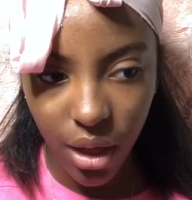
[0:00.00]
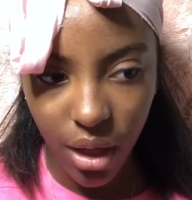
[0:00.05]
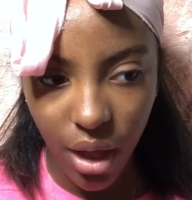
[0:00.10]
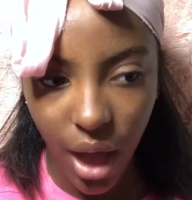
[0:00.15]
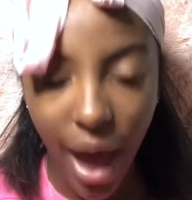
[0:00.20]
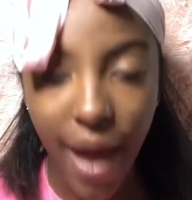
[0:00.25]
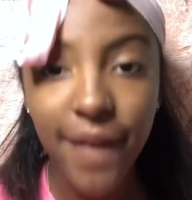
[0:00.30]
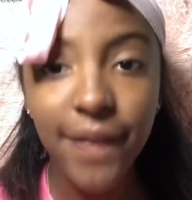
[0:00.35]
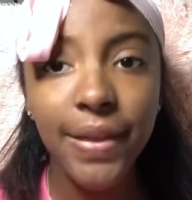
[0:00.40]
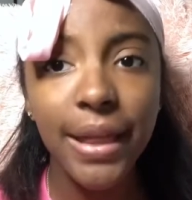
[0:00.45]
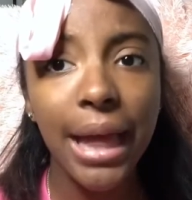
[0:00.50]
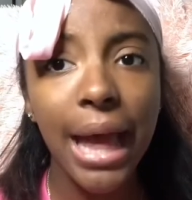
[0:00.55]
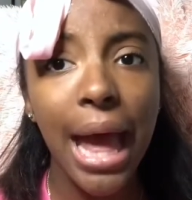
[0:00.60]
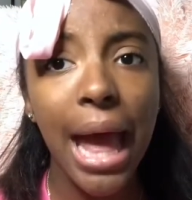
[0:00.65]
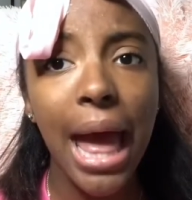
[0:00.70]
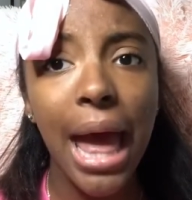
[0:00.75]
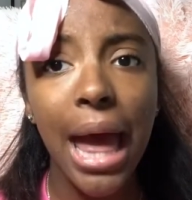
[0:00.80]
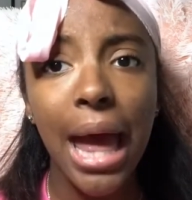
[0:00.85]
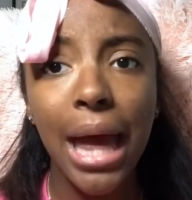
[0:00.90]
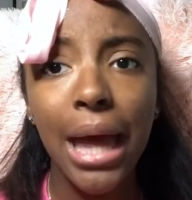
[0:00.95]
I feel like
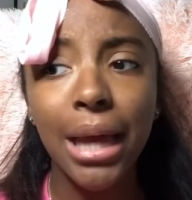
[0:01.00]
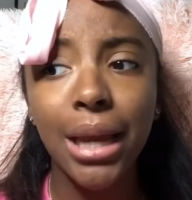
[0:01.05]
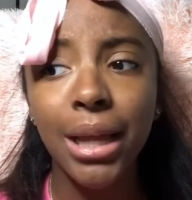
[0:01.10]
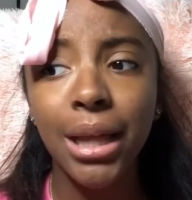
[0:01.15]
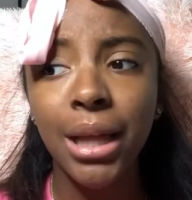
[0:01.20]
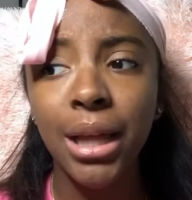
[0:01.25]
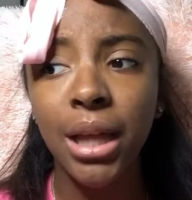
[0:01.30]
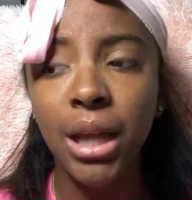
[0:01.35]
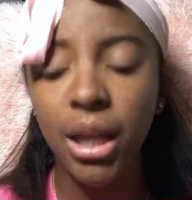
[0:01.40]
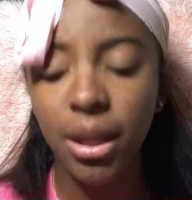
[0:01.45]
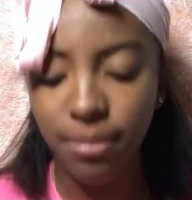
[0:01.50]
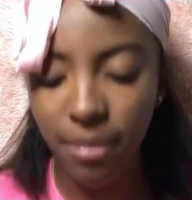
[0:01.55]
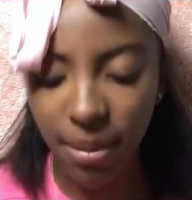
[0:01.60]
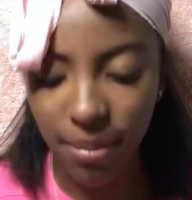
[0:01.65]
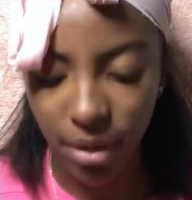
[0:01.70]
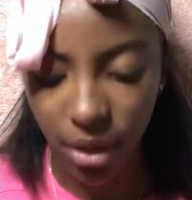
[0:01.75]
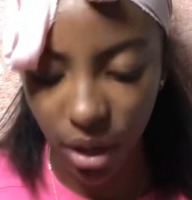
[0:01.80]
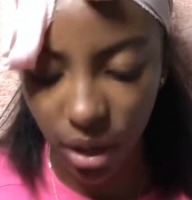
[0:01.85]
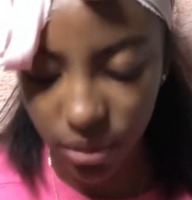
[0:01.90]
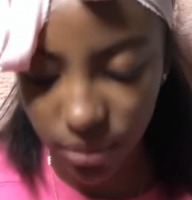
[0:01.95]
I had, maybe
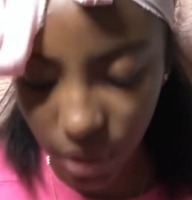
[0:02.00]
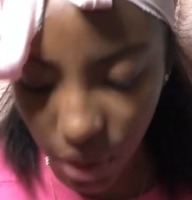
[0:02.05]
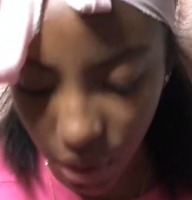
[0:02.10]
not. Okay.